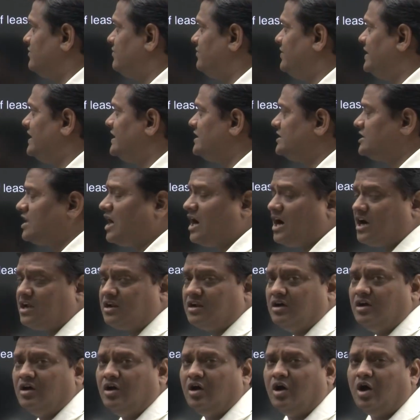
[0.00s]
which are
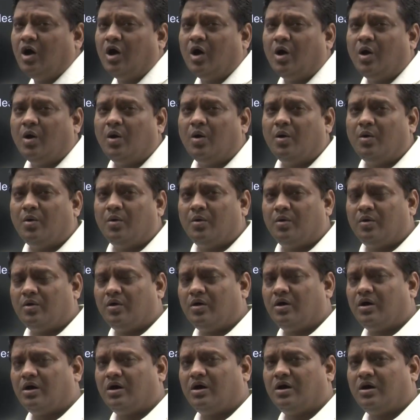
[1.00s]

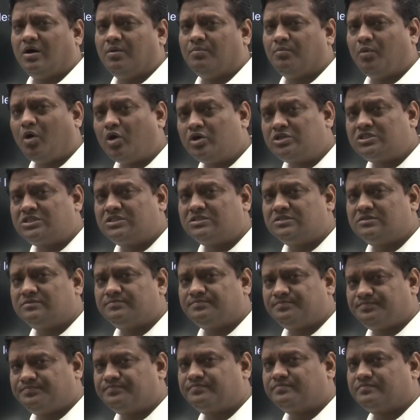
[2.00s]
most
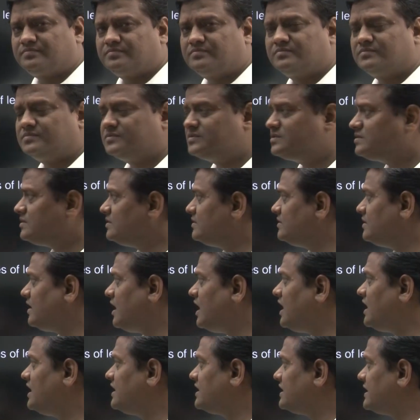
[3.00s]

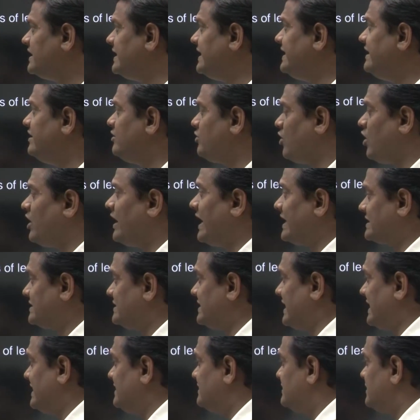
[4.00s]
hurt in road
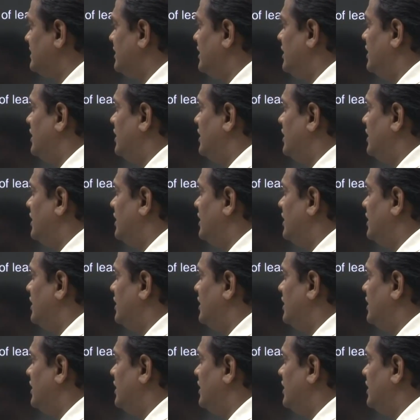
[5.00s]
accidents.